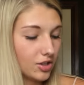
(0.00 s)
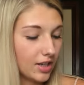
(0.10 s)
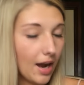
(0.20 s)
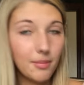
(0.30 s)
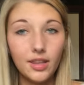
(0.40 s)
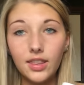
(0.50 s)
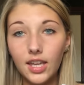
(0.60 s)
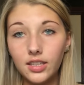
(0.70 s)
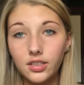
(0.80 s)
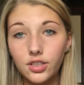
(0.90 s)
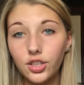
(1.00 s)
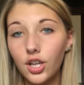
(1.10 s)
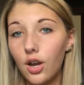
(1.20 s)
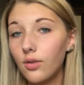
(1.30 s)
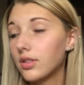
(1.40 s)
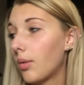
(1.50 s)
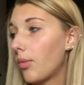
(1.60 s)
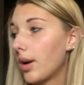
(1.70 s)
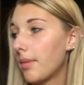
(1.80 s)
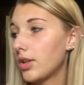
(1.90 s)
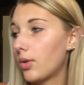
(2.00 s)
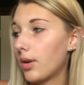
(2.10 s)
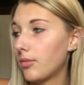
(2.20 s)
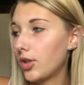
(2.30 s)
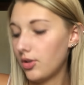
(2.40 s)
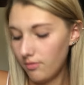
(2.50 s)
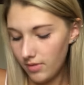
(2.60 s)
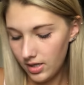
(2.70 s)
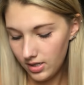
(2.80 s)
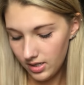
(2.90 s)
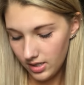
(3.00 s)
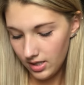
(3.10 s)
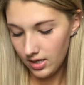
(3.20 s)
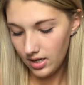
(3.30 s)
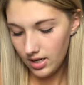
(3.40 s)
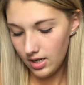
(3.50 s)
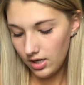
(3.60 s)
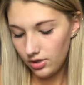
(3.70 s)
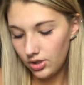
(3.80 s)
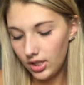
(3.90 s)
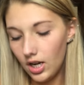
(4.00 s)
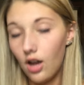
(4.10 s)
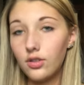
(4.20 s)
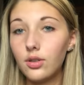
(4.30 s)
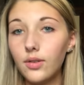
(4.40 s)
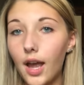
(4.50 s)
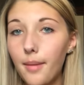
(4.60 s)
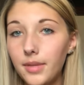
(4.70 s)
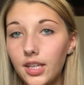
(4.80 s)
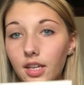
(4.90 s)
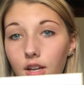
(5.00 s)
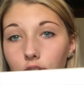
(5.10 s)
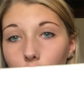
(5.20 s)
she got me this to go somewhere in my dorm room. She also got me a